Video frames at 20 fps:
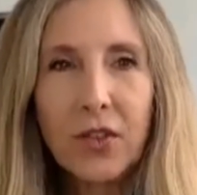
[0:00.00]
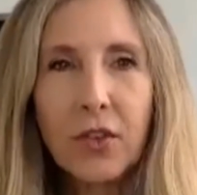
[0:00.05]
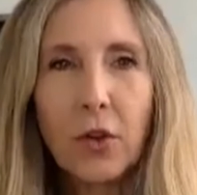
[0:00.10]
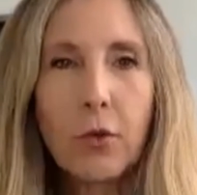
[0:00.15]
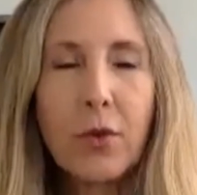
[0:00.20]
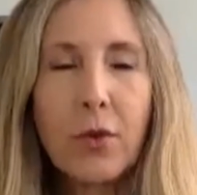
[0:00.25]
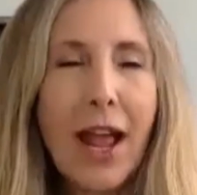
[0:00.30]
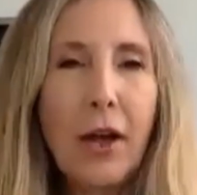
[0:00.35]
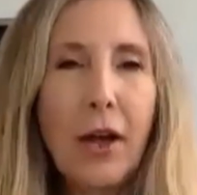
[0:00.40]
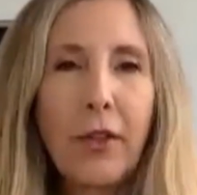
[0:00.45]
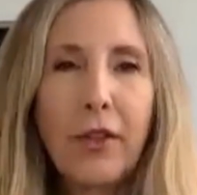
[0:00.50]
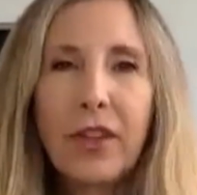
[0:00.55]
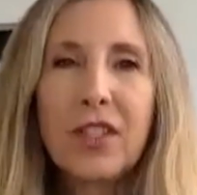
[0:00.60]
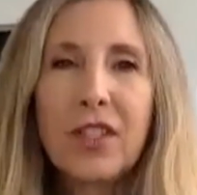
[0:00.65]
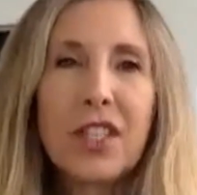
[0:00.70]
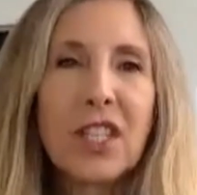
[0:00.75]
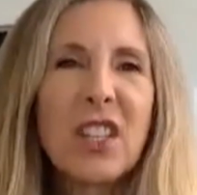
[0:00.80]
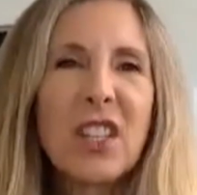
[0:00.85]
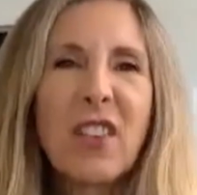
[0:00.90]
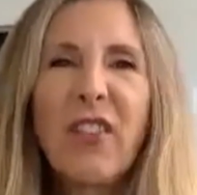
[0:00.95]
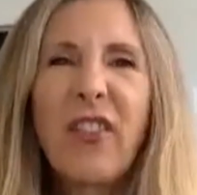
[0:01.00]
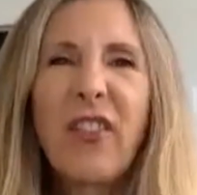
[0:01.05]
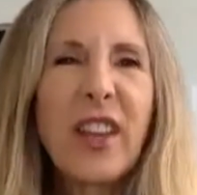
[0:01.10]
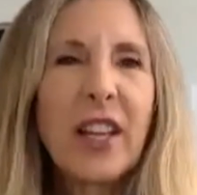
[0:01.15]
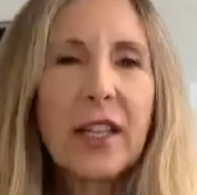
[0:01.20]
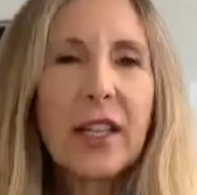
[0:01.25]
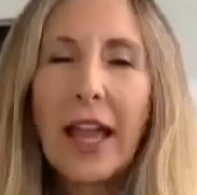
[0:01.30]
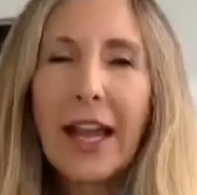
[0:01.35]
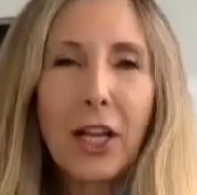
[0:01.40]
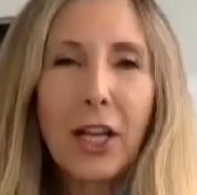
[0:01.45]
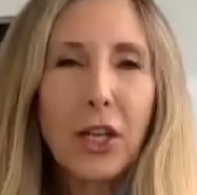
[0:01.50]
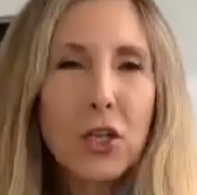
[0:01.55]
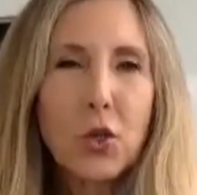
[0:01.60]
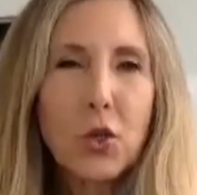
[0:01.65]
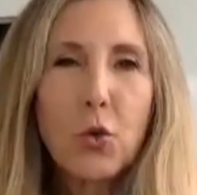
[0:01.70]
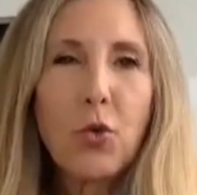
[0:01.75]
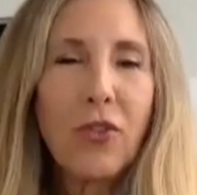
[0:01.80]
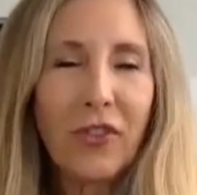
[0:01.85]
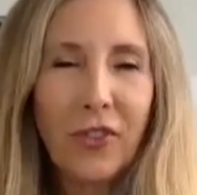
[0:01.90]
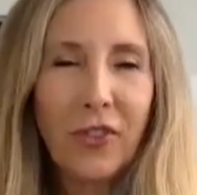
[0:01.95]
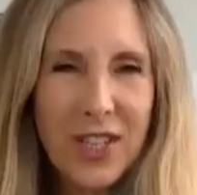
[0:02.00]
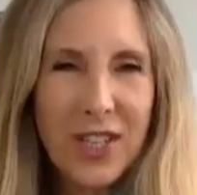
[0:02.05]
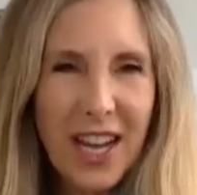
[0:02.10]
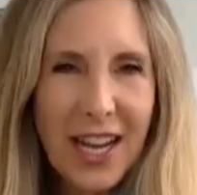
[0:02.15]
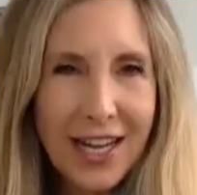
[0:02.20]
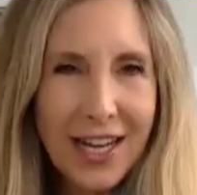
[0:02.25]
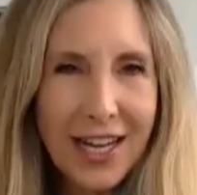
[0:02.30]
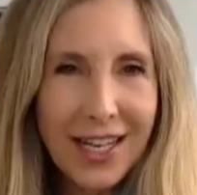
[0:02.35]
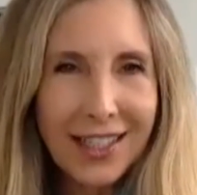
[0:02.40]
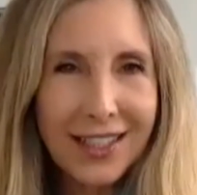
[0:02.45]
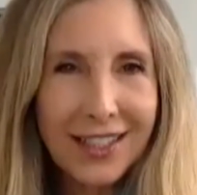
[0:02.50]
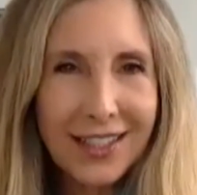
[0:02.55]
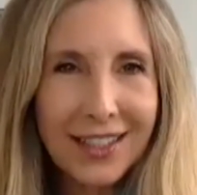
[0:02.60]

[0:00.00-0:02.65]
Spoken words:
So now this doesn't feel like a tool for dating.